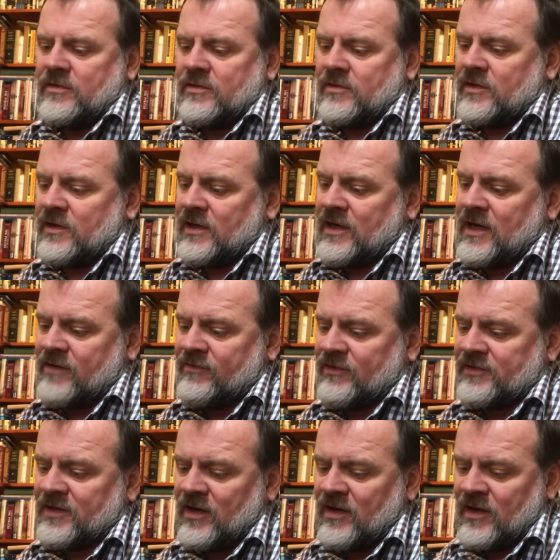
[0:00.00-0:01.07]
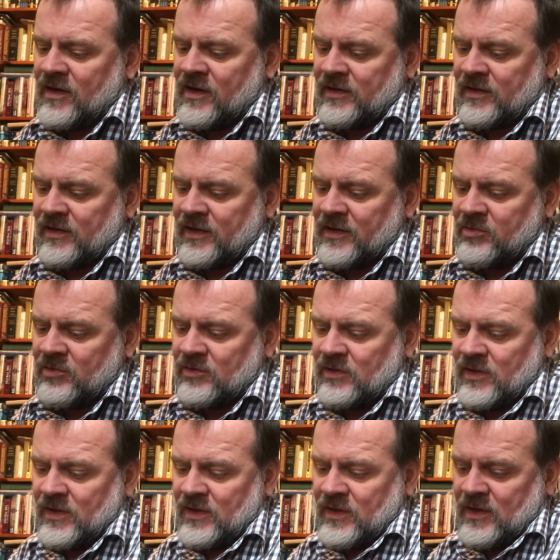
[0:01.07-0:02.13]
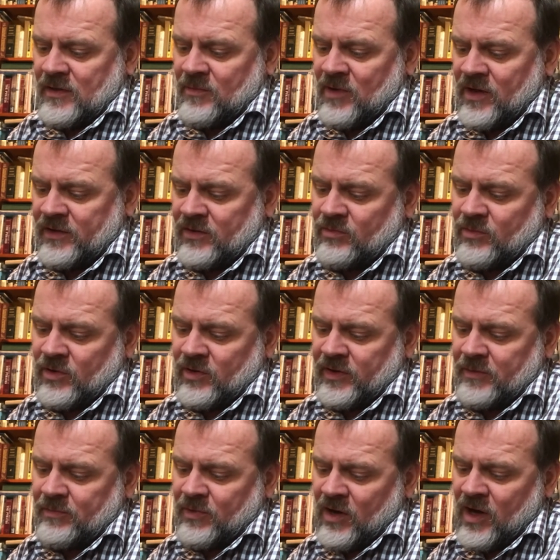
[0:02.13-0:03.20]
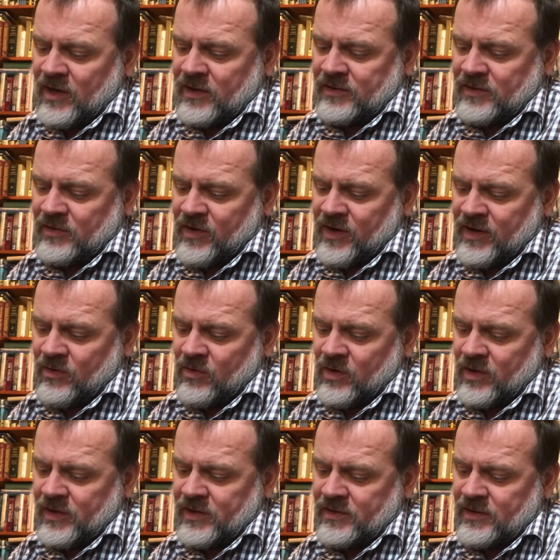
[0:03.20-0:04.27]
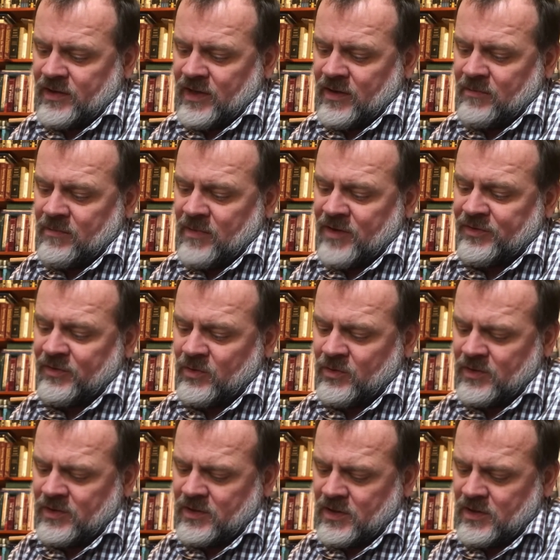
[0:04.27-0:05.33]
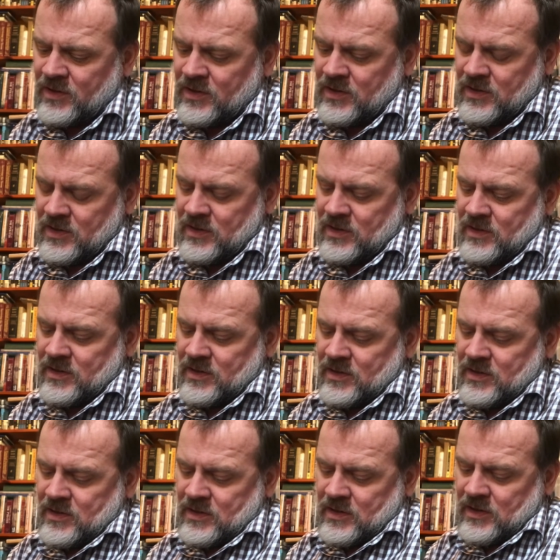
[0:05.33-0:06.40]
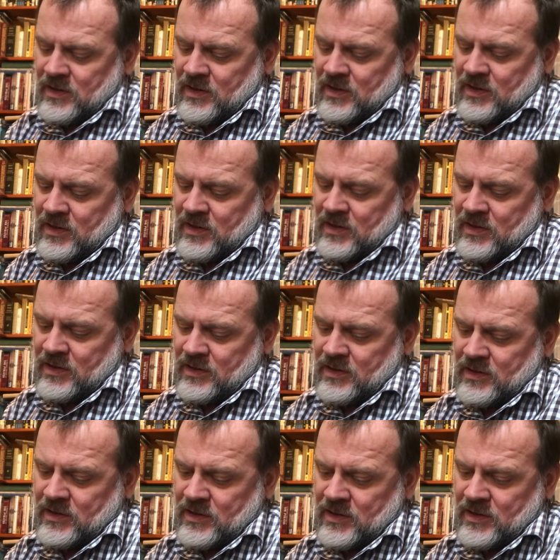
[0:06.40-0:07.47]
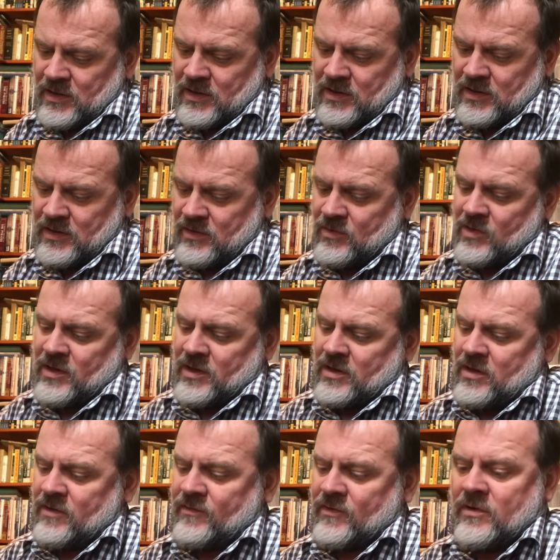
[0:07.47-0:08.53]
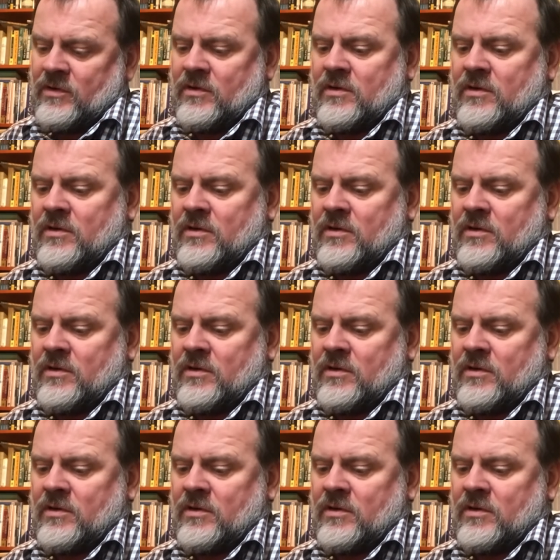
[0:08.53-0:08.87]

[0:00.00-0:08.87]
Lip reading: We have a Telarc label, Michael Murray, Bach, The Great Organ at Methuen, and quite a cover.